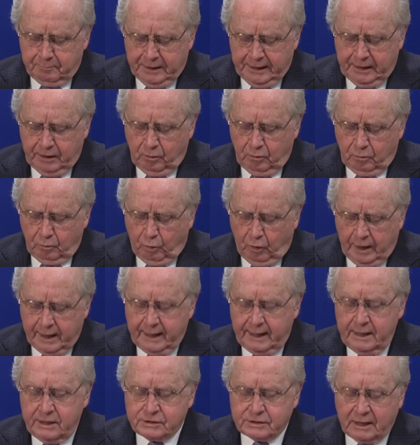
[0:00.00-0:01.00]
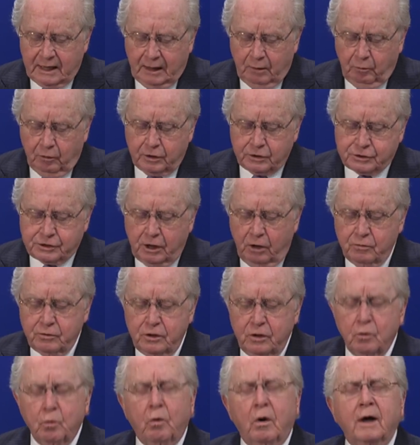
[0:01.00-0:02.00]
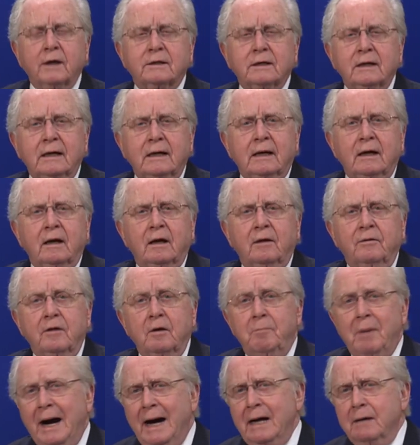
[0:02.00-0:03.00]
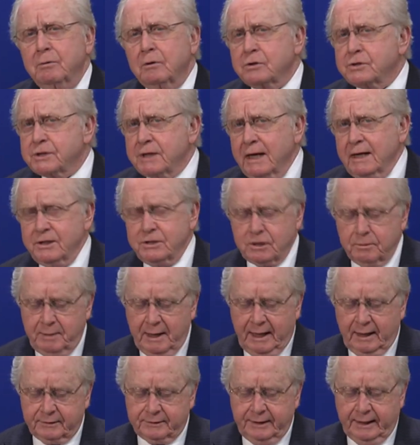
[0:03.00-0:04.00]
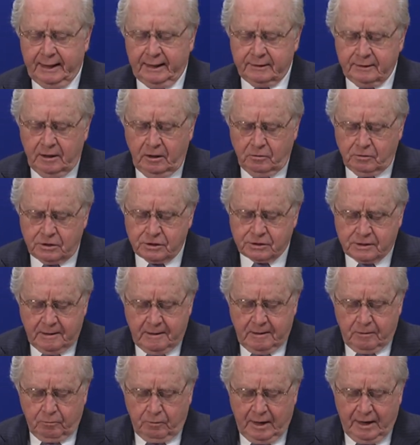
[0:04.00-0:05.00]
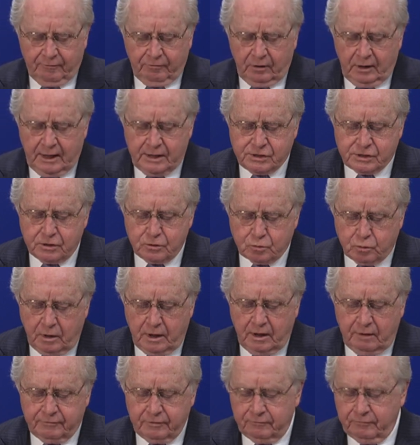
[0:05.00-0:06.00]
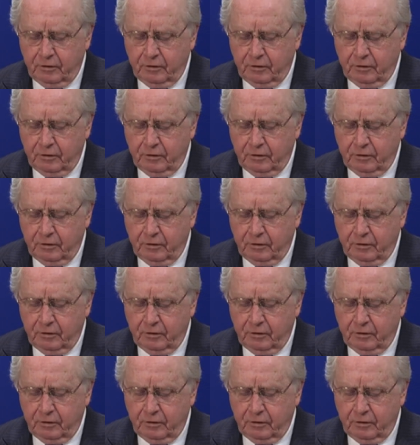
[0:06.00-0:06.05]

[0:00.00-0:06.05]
many ways, and I want to show you what the Bible says about that. Notice Revelation 12 and